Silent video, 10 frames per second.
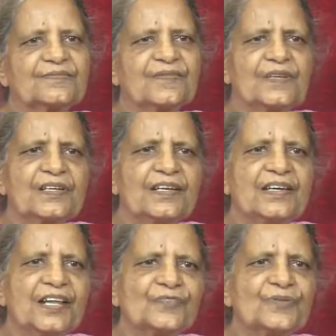very
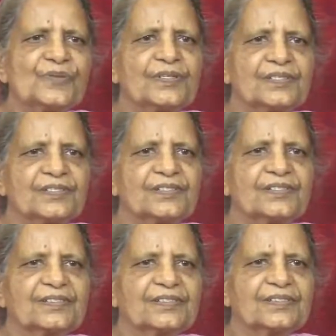natural
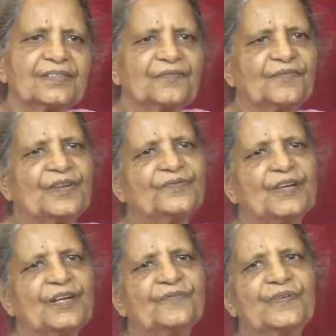when
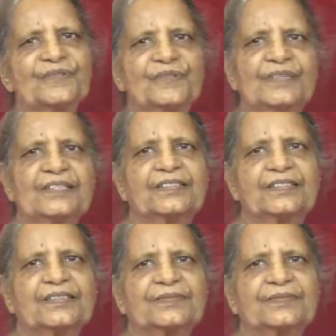we are one with her.